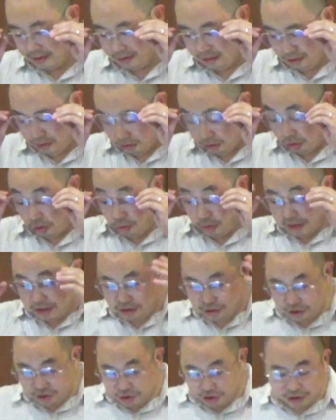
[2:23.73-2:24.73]
So, the
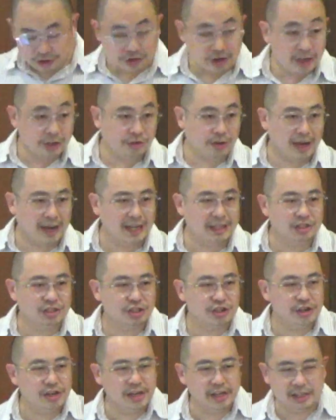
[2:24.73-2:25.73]
question you're trying to answer
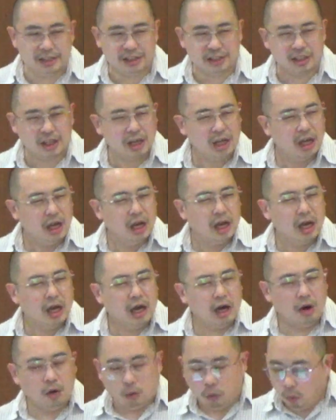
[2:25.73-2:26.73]
is uh,
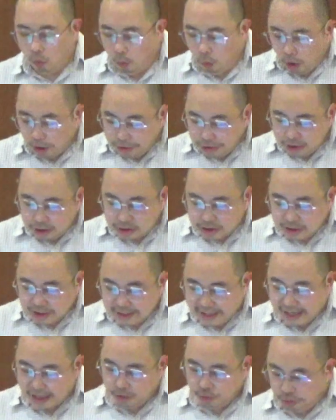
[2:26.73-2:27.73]
what
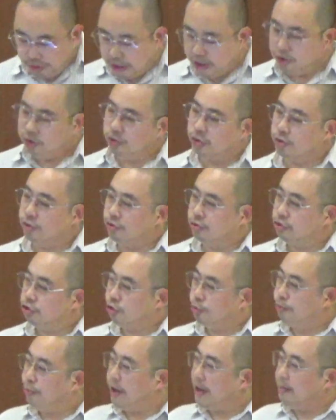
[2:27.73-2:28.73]
can we do to
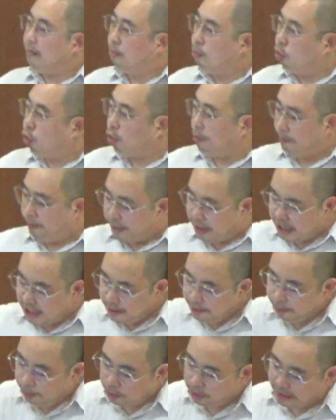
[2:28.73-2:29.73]
bring more
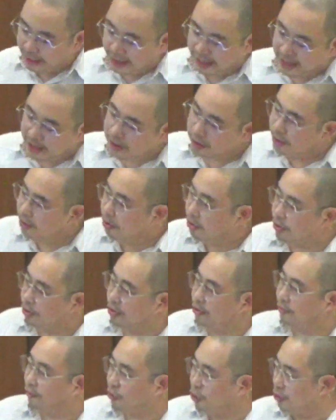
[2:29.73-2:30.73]
people in through the
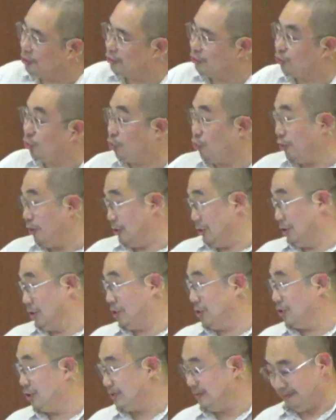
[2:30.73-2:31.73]
front
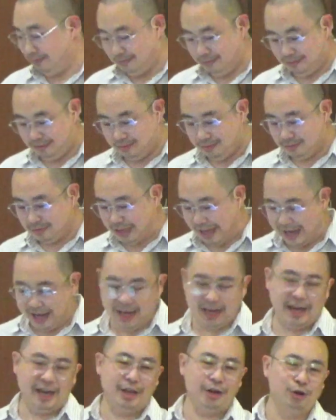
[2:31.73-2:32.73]
doors? Ah,
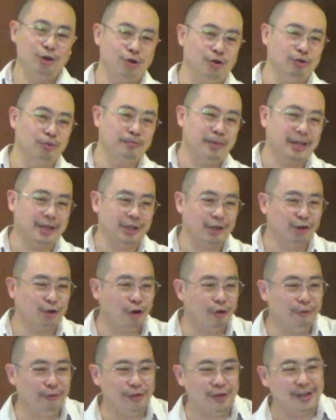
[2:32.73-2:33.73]
I know, better
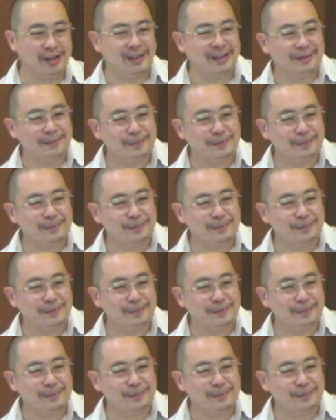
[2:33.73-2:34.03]
coffee,